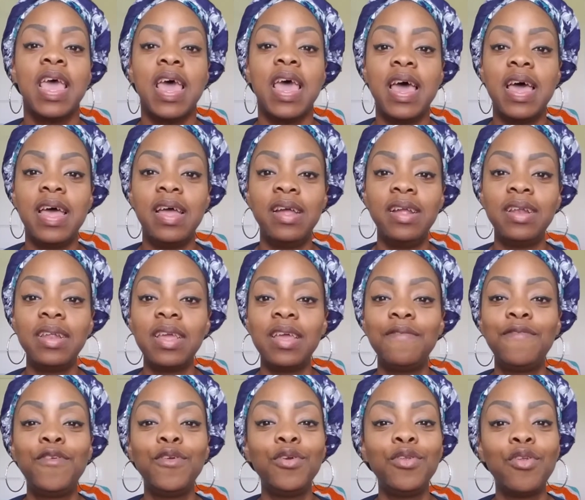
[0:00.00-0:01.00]
And
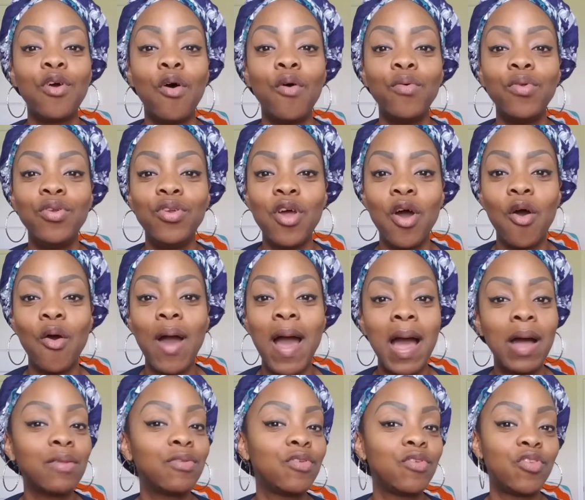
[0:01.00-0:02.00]
if you don't know
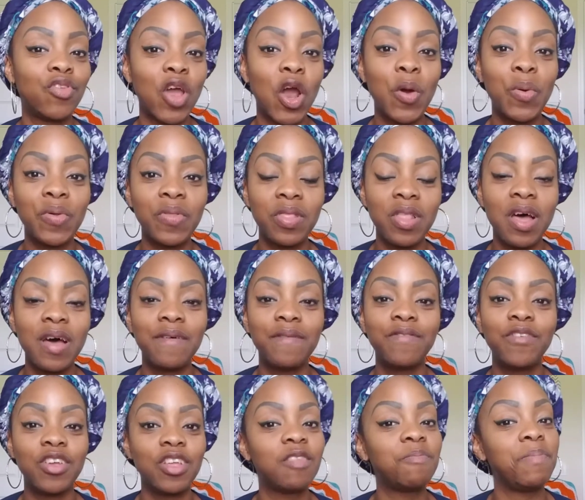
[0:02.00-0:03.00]
how to start with love,
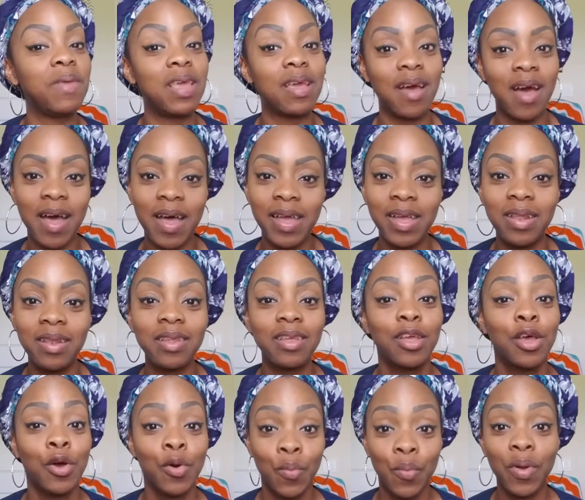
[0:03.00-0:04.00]
just be kind
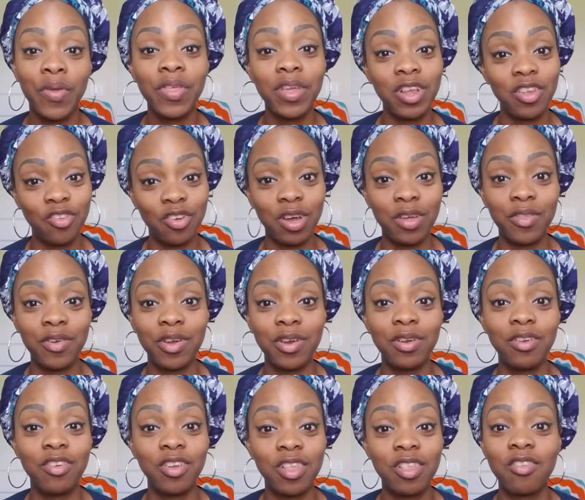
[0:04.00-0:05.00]
with each other.
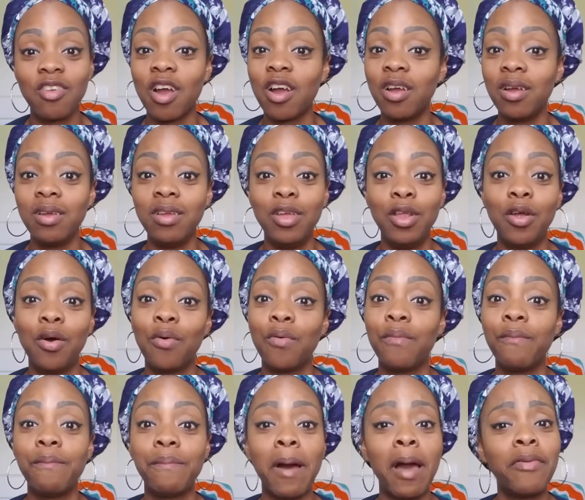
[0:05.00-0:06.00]
Just start, you
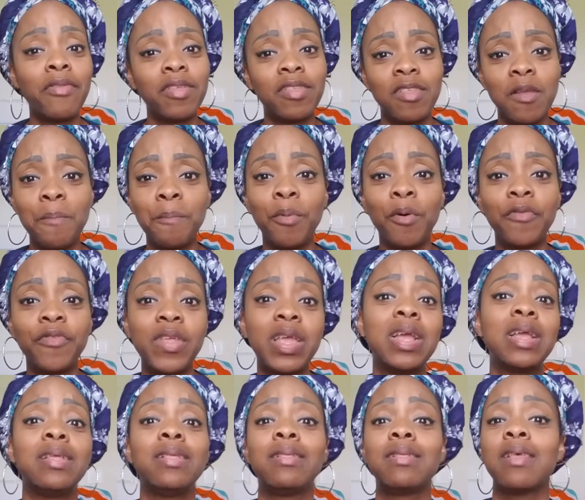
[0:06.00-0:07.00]
know, by the simple
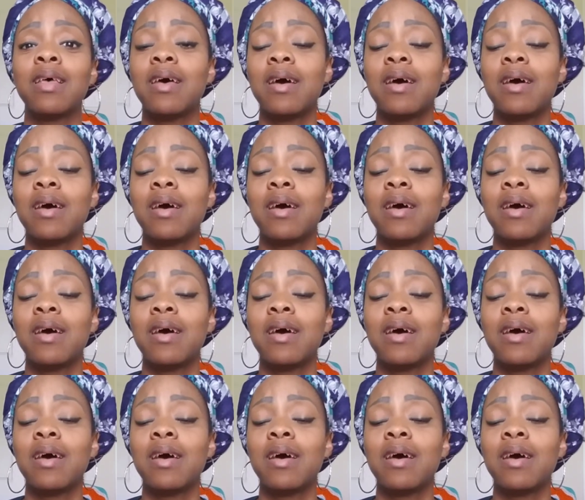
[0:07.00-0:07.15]
things.